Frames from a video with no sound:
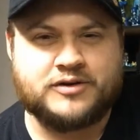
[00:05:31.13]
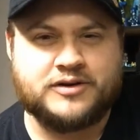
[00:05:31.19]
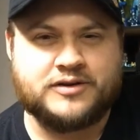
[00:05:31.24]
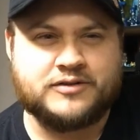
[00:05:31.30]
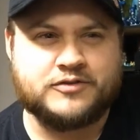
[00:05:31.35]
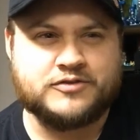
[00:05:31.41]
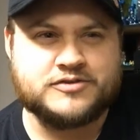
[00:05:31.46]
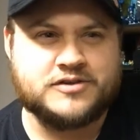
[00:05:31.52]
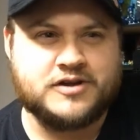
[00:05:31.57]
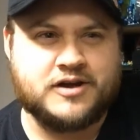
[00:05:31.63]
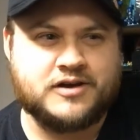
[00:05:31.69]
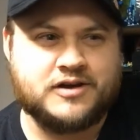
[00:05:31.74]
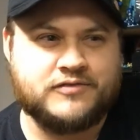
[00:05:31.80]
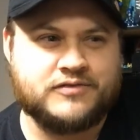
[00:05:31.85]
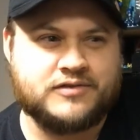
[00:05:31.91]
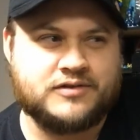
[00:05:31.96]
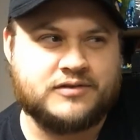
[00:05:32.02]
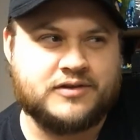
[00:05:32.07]
and there's not
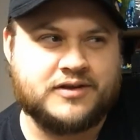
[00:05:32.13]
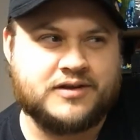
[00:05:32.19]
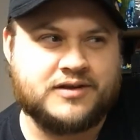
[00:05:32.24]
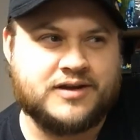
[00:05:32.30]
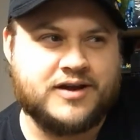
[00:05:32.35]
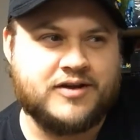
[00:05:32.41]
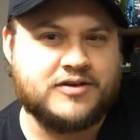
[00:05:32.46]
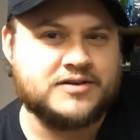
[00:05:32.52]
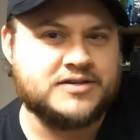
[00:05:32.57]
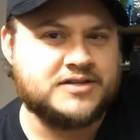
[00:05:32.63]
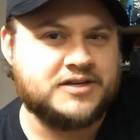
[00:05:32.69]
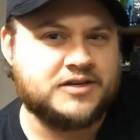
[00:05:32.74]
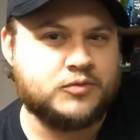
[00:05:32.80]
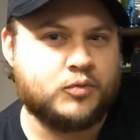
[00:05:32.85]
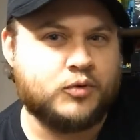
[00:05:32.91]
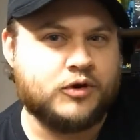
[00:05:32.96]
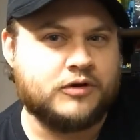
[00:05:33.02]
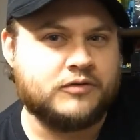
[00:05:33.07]
even like guaranteed
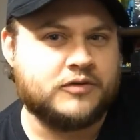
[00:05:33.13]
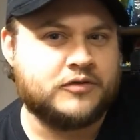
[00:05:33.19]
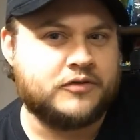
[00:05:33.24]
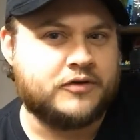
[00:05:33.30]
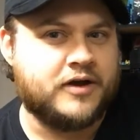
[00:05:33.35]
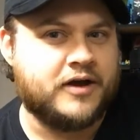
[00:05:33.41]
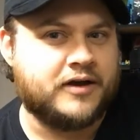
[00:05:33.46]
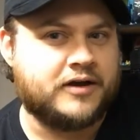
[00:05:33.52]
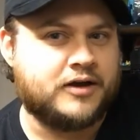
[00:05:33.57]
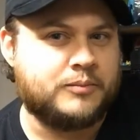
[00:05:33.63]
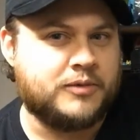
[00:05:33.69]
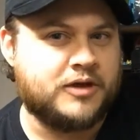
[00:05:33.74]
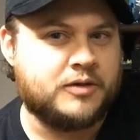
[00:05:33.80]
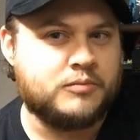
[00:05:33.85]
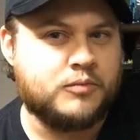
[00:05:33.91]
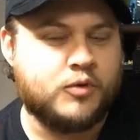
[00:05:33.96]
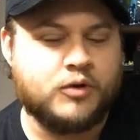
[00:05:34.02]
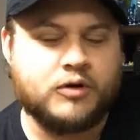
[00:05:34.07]
word that they're not going to
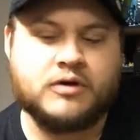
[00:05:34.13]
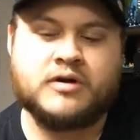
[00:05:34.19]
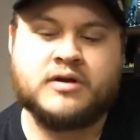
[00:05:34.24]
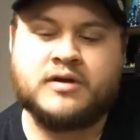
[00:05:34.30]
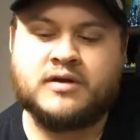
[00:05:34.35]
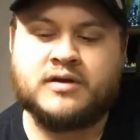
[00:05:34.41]
make more.